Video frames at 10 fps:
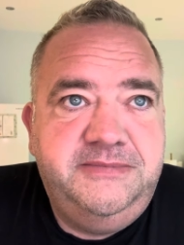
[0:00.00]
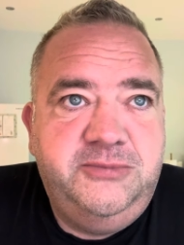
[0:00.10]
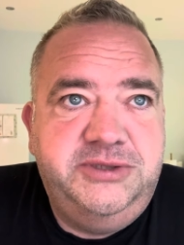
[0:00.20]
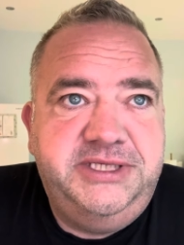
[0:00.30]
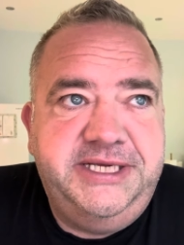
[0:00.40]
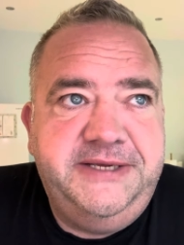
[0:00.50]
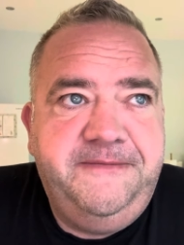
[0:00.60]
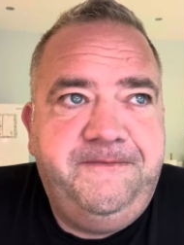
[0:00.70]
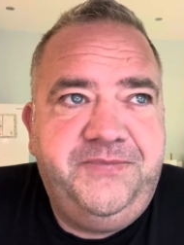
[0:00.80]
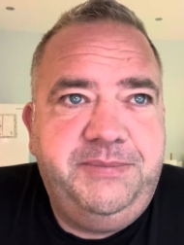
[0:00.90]
We'll see,
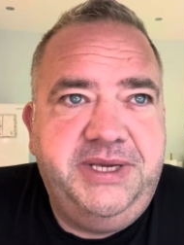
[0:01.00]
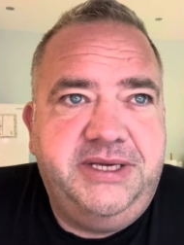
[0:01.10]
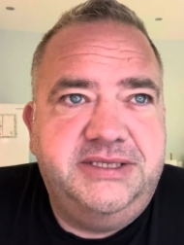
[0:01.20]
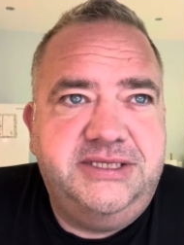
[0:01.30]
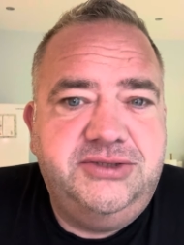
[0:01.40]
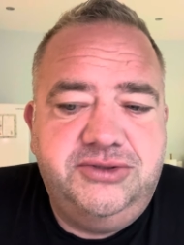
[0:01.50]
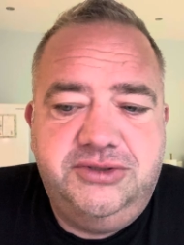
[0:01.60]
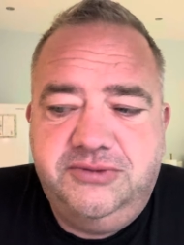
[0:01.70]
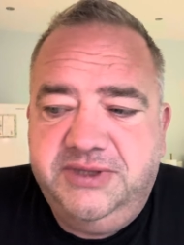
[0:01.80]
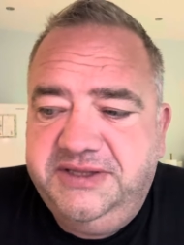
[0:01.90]
because I don't
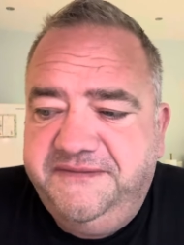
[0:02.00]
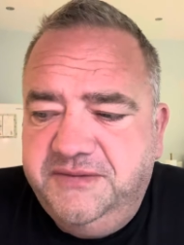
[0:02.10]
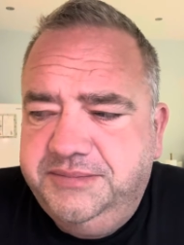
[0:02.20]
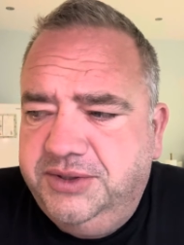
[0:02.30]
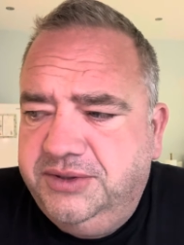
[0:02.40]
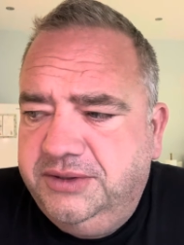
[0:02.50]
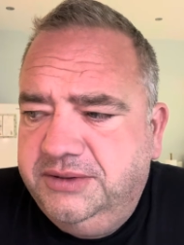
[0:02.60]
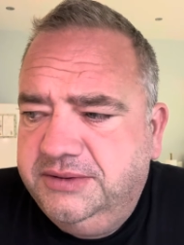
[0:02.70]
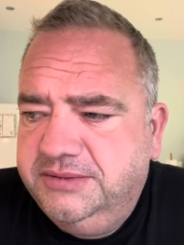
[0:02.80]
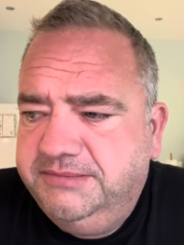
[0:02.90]
know when the football,
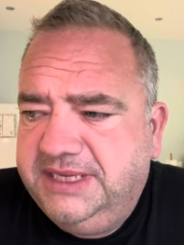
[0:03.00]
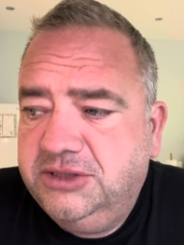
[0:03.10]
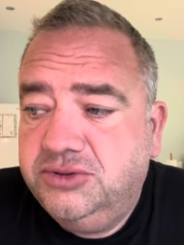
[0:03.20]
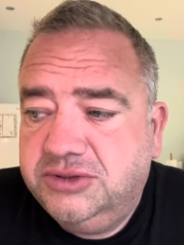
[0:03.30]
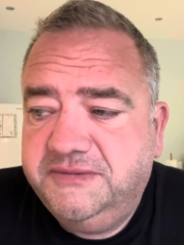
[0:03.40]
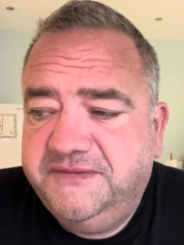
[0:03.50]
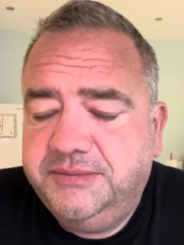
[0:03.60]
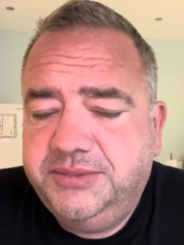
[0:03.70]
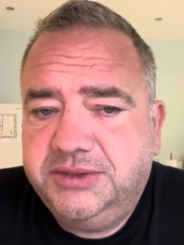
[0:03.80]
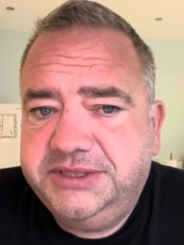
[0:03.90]
my local
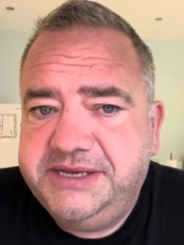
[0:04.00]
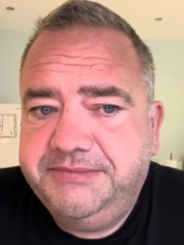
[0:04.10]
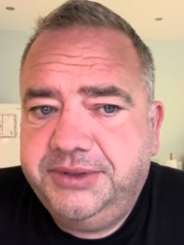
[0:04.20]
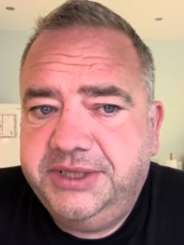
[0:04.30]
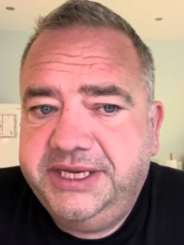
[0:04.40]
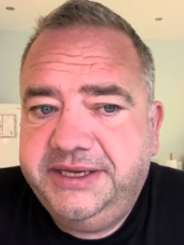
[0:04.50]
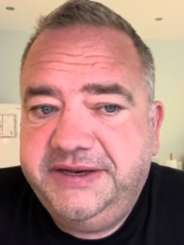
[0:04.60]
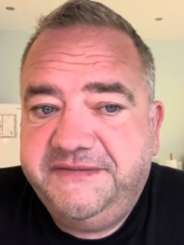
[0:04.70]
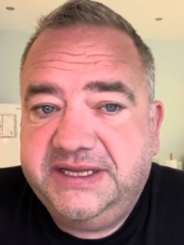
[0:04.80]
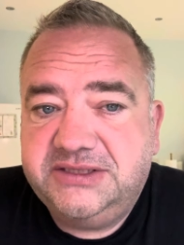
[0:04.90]
football team play. And
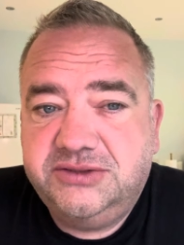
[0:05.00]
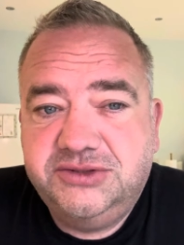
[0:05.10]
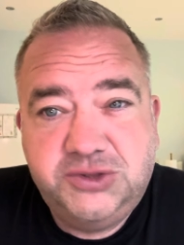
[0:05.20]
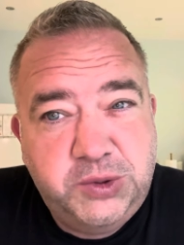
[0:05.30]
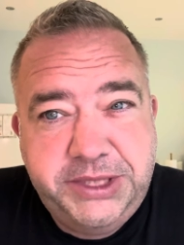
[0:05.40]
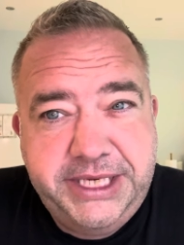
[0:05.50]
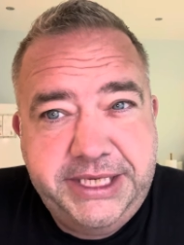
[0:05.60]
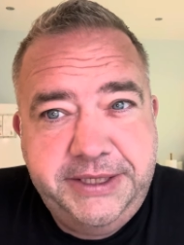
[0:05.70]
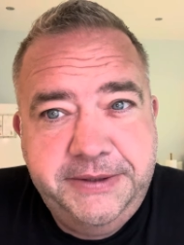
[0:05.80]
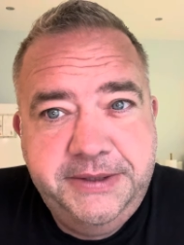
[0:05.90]
if that's on
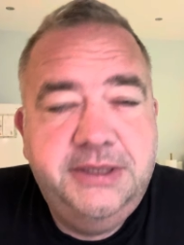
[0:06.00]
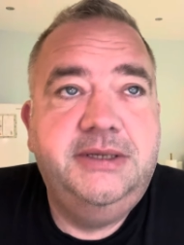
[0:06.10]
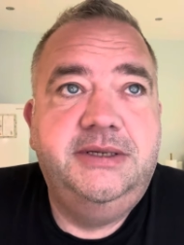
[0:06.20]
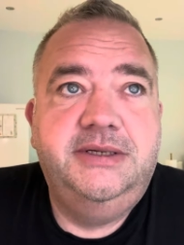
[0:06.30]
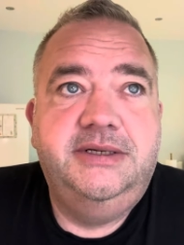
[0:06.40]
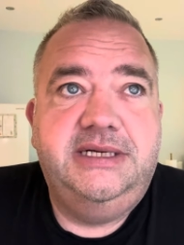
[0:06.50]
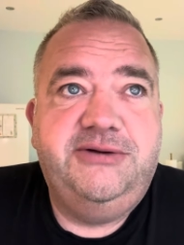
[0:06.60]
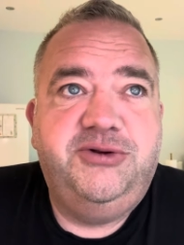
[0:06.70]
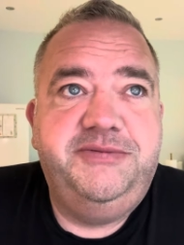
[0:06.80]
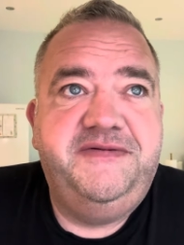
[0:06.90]
Sunday, I
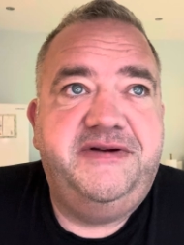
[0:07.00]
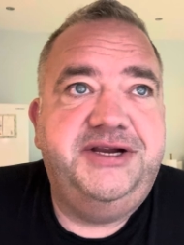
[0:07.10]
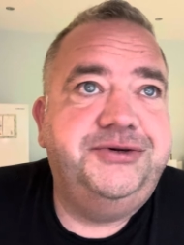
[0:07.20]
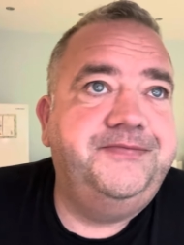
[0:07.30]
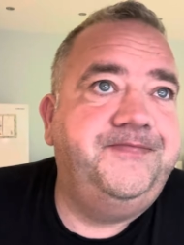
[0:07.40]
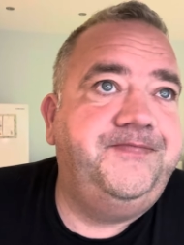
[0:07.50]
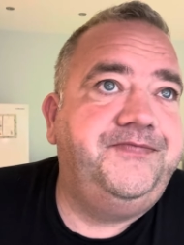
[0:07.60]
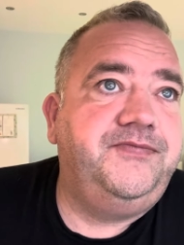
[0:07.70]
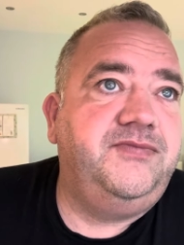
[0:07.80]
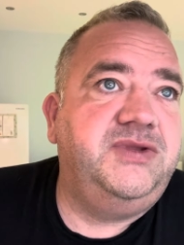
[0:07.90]
want to be fresh.
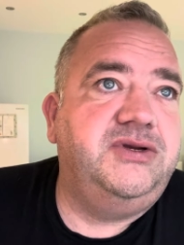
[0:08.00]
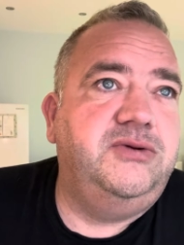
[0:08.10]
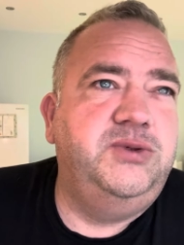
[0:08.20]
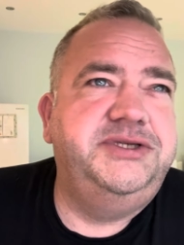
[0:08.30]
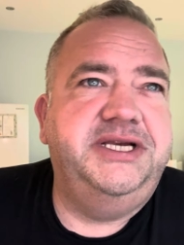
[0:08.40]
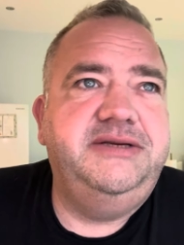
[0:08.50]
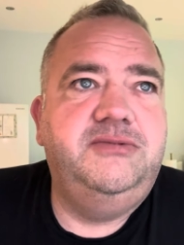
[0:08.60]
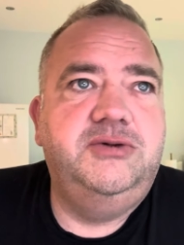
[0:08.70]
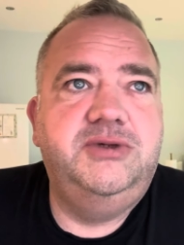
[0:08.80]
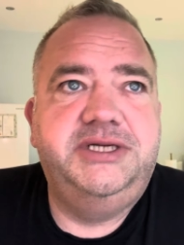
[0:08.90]
So we'll see,
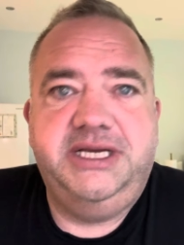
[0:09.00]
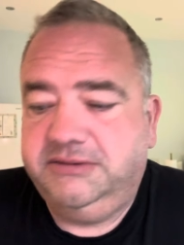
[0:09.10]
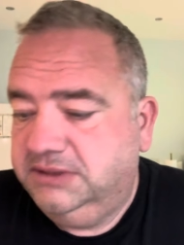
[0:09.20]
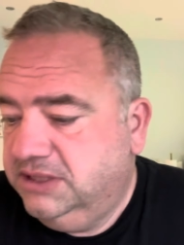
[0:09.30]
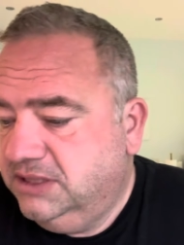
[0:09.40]
we'll work it out.